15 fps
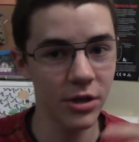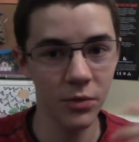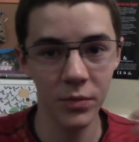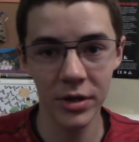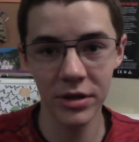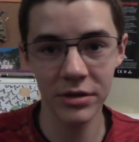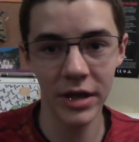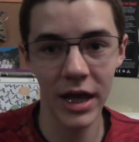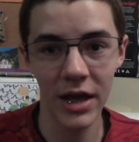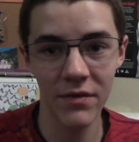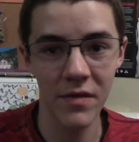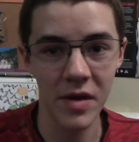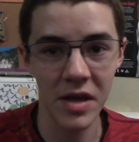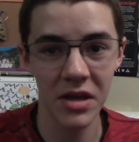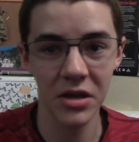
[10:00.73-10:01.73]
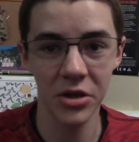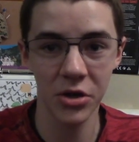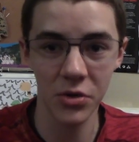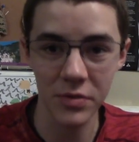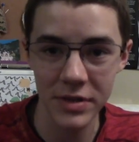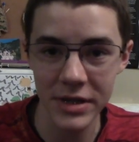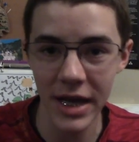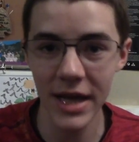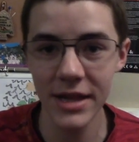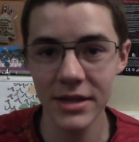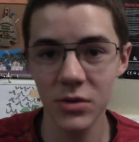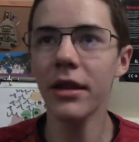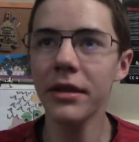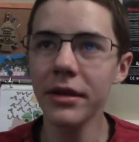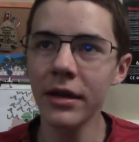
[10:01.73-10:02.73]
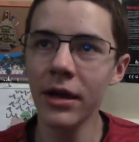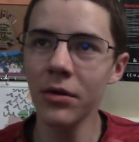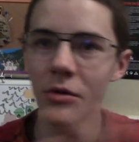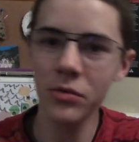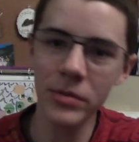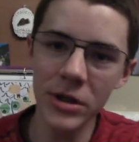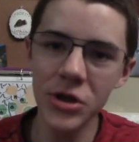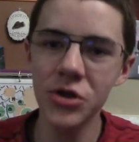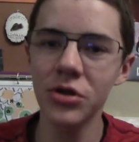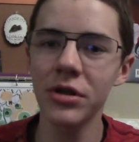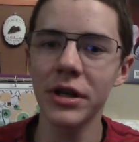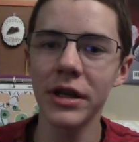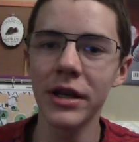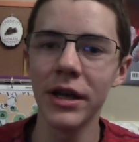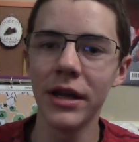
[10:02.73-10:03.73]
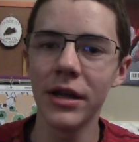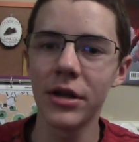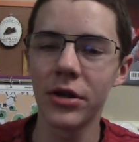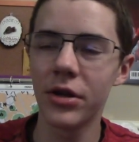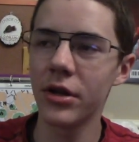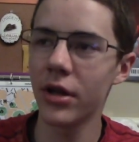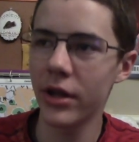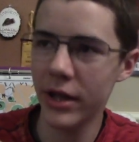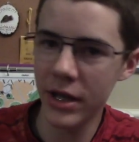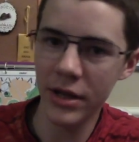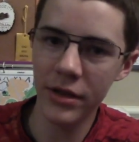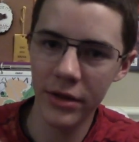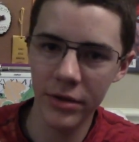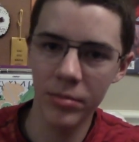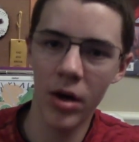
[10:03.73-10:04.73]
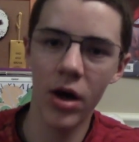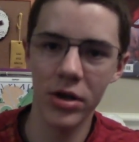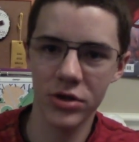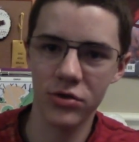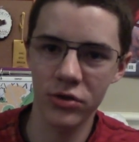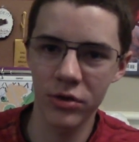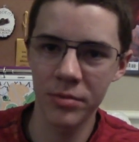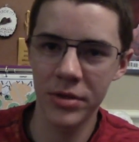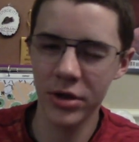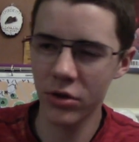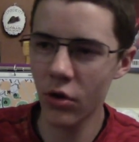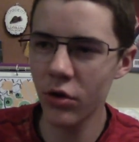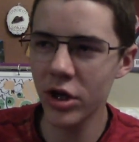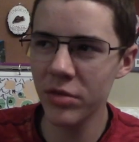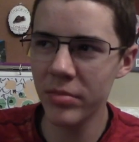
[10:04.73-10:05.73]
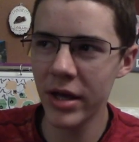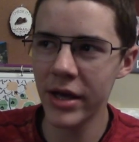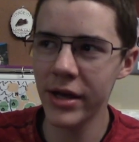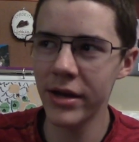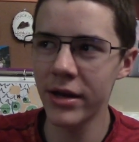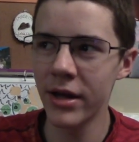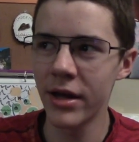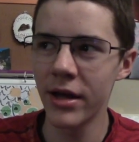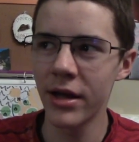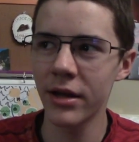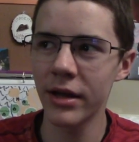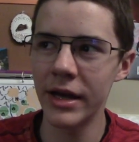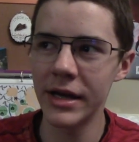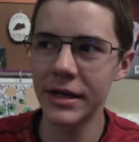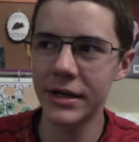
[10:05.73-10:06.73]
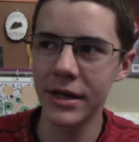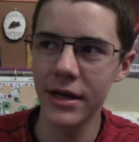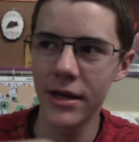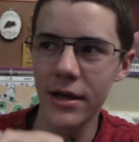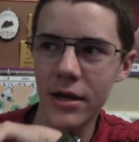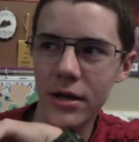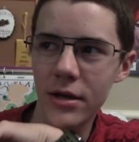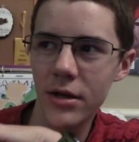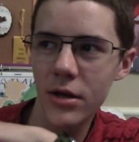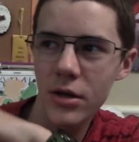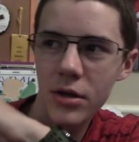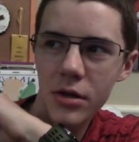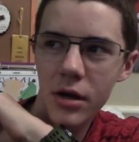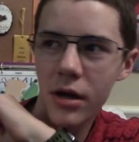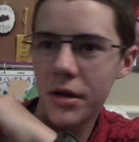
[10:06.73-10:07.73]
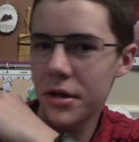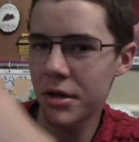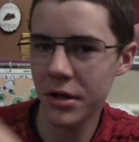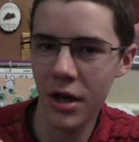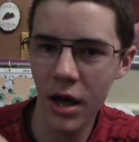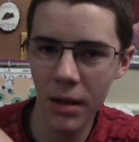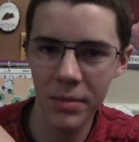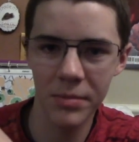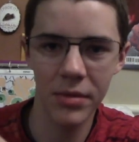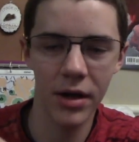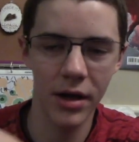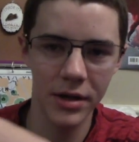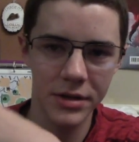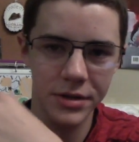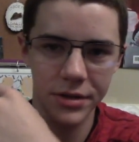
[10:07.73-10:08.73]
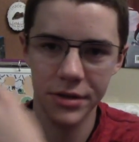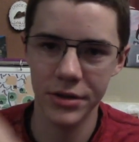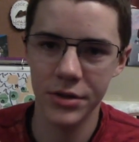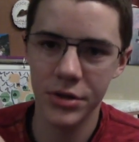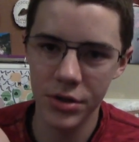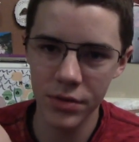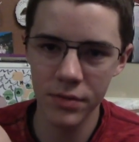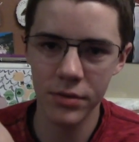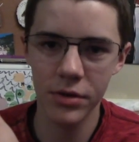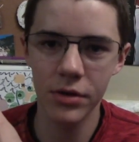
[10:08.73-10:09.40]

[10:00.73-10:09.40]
We didn't have any, deaths. Now, originally, in the boss room, there'd only been, like, the goblin boss, two